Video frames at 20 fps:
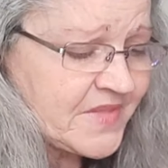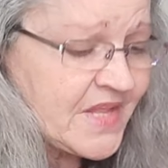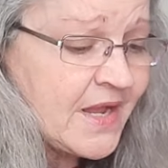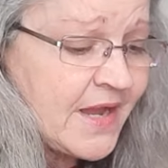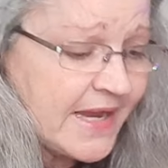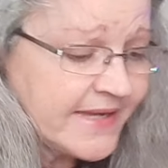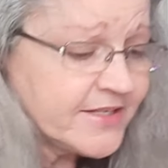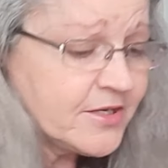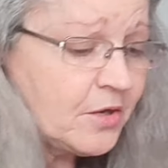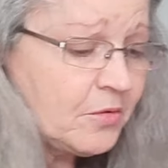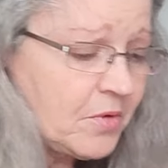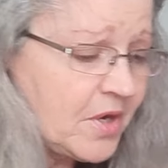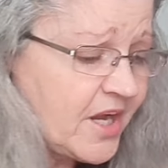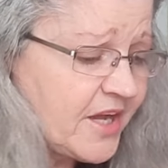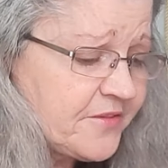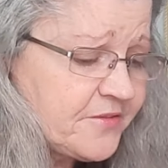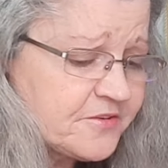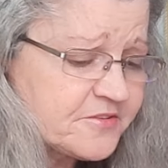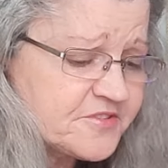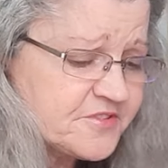I know
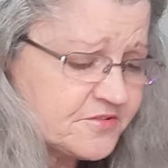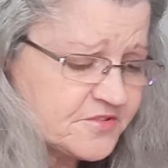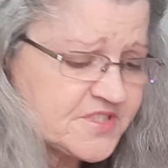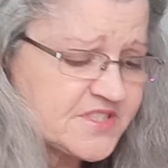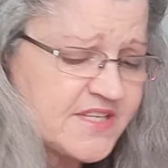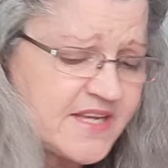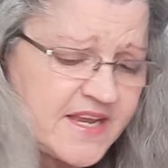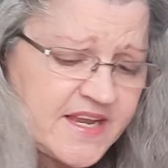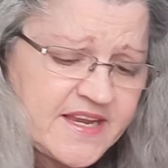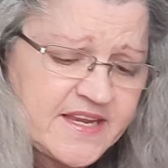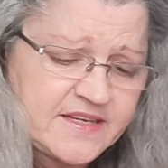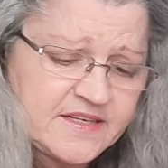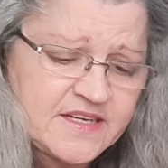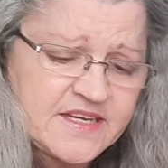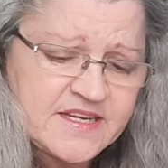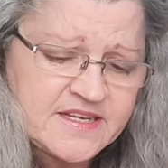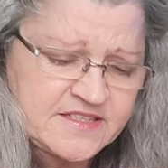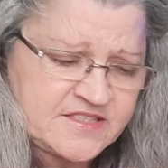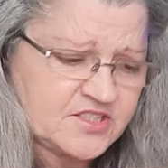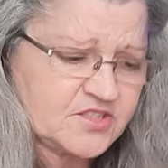others are saying
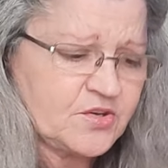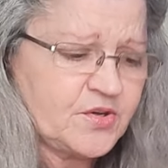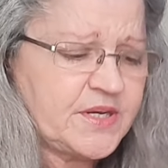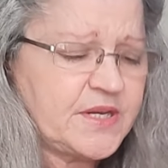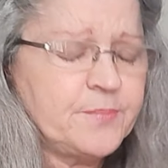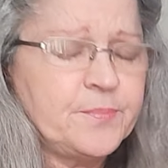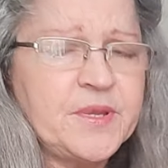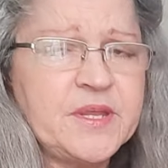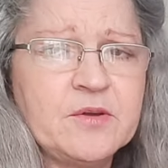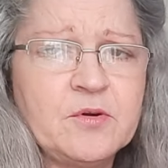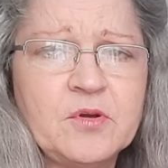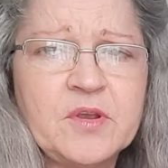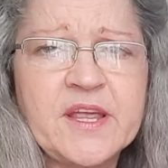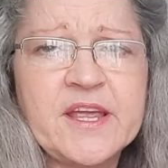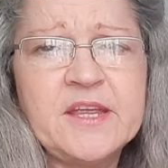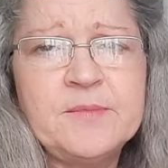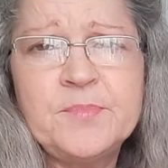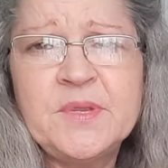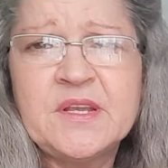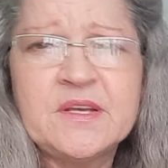it's going to be
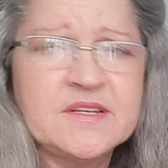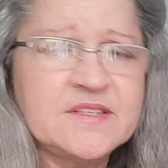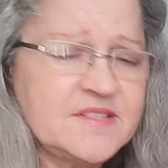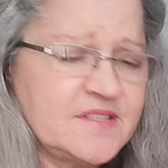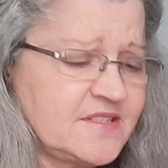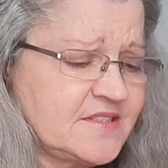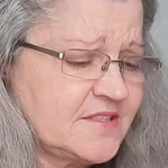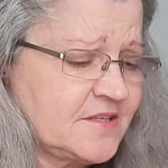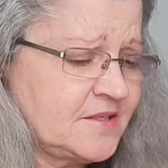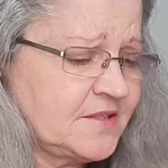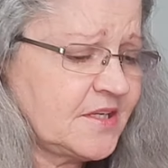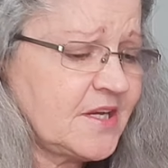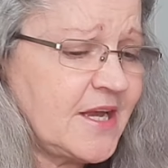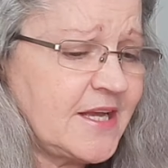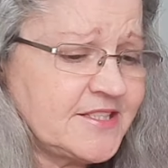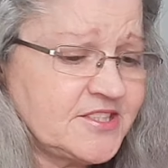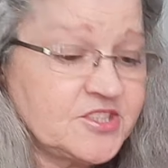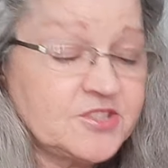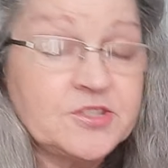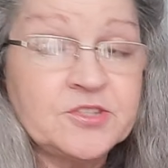okay because it's
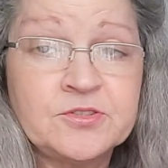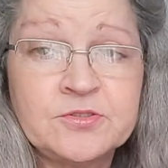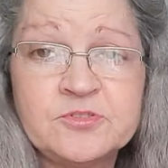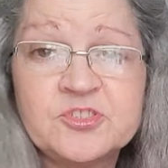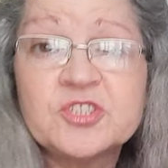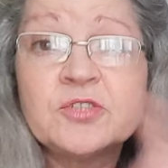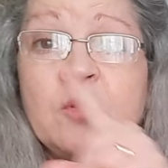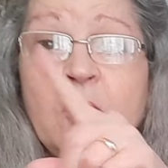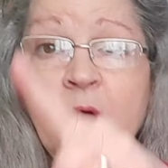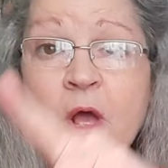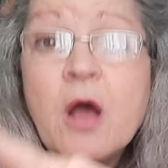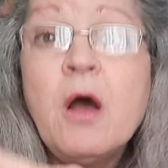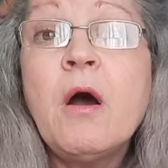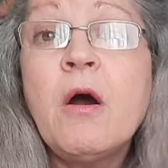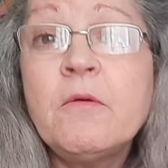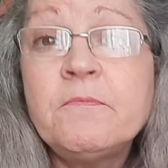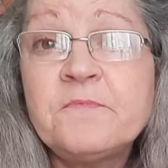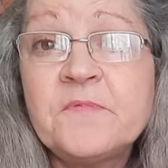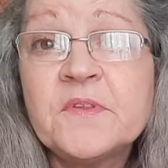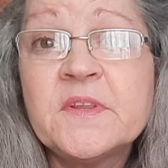unconstitutional.
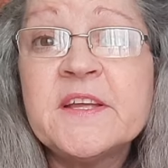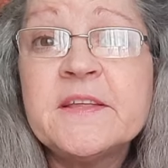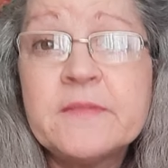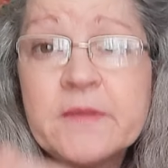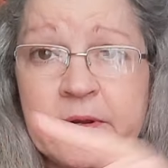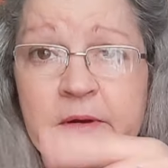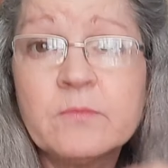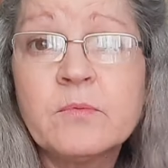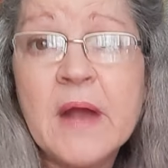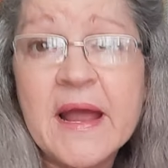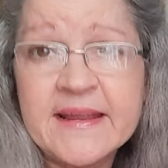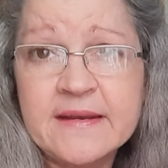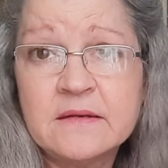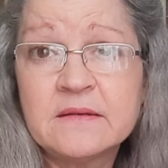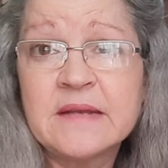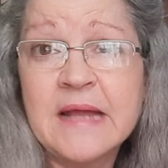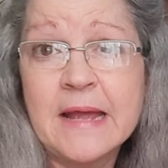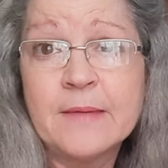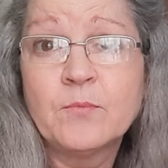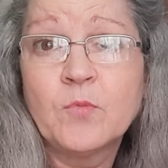Hopefully they're right
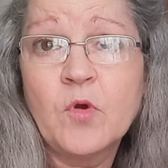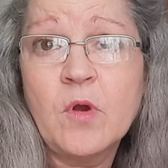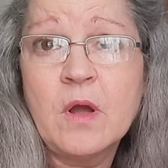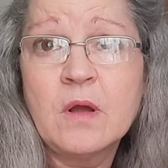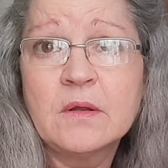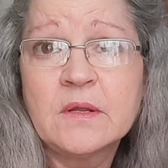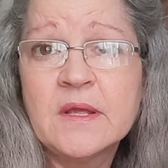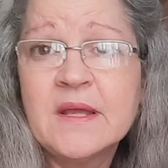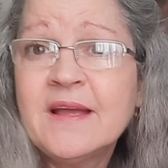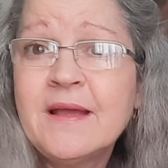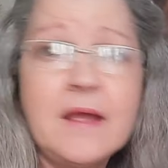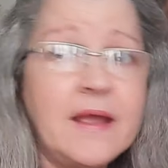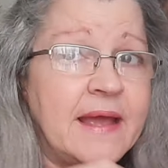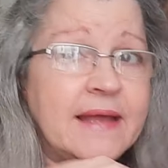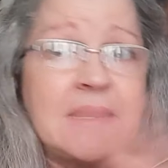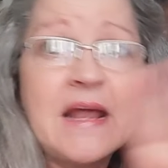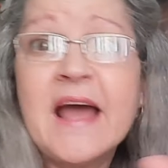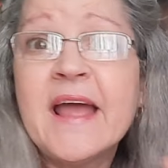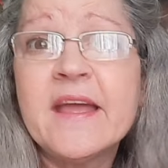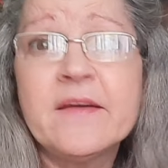and I'm wrong.
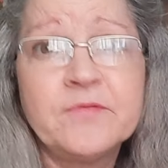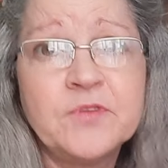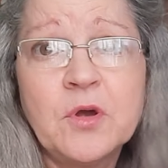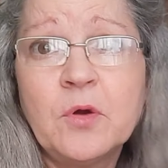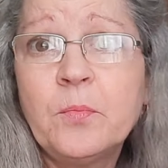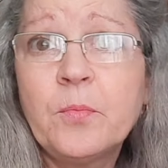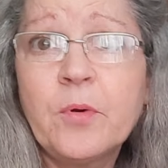And I have no